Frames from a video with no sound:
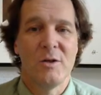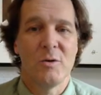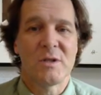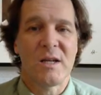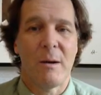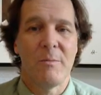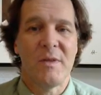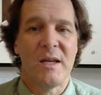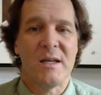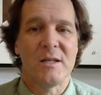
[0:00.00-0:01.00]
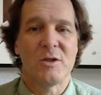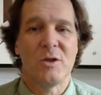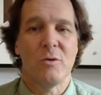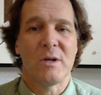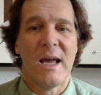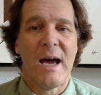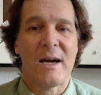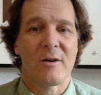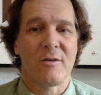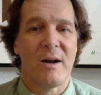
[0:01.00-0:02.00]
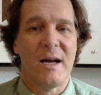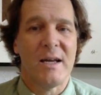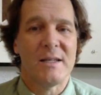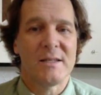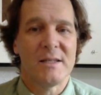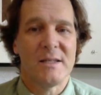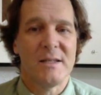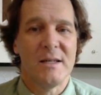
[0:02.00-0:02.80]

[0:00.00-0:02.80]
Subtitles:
do something to categorize